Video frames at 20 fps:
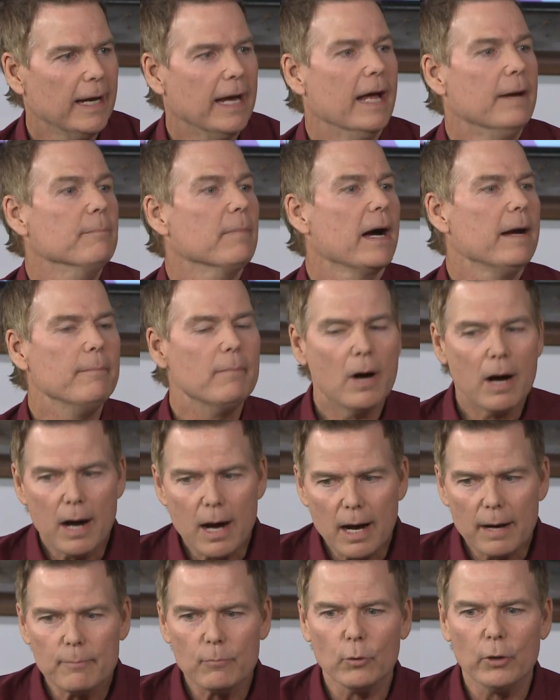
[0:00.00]
And my
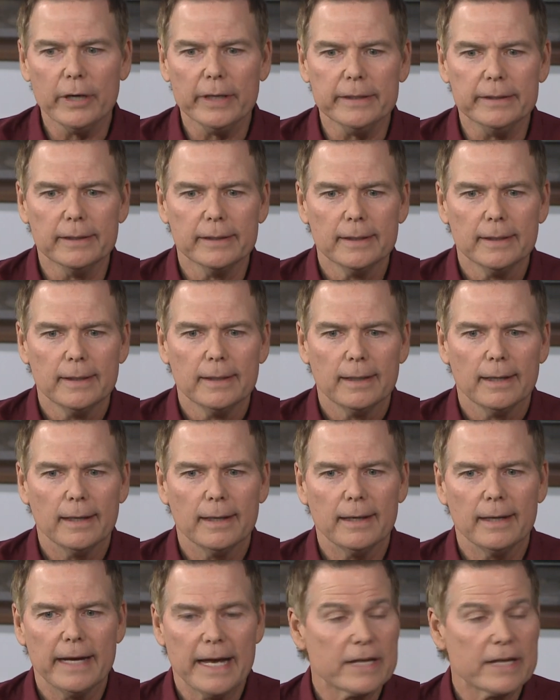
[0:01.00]
mom would uh,